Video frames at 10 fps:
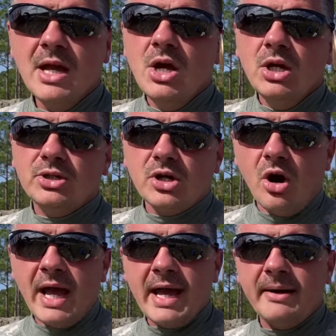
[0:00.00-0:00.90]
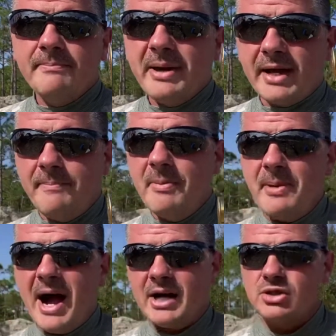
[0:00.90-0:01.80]
to go ahead and pick up a
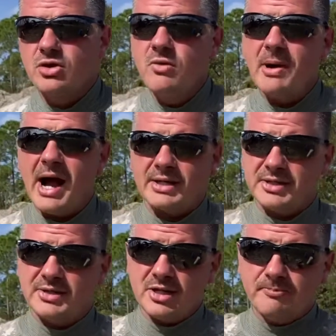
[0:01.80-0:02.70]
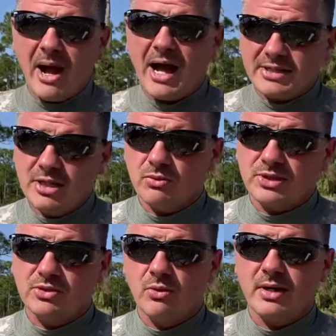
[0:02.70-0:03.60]
box or 2 boxes. This box here was
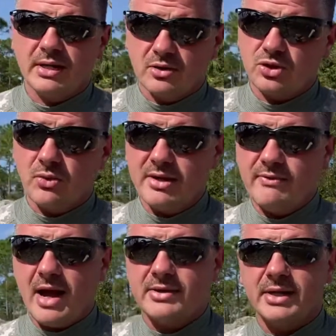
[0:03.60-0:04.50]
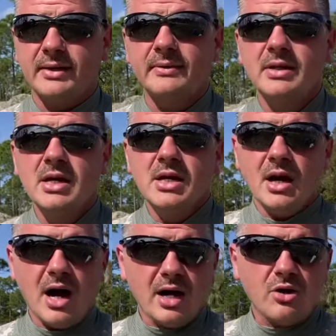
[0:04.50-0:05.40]
20, there's 20 rounds in it.
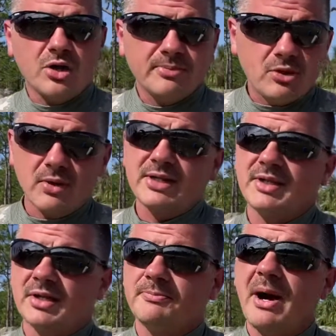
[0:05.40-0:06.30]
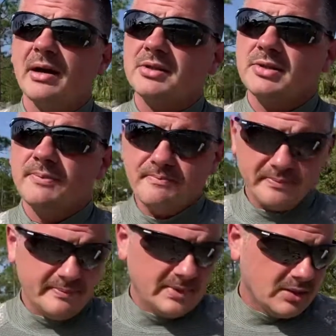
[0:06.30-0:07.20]
It cost me 26 bucks.
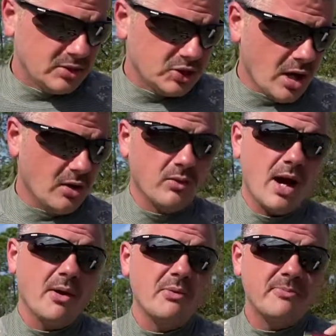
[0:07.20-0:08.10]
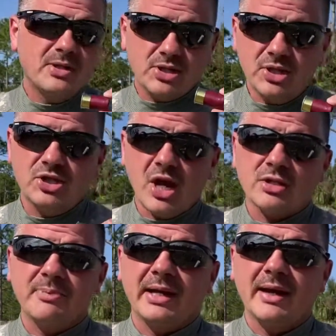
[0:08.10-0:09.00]
So I would suggest
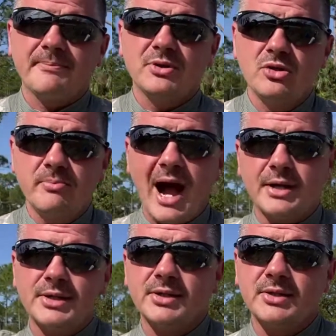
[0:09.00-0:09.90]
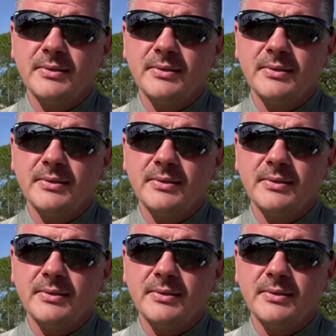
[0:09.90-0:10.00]
picking up 2 boxes,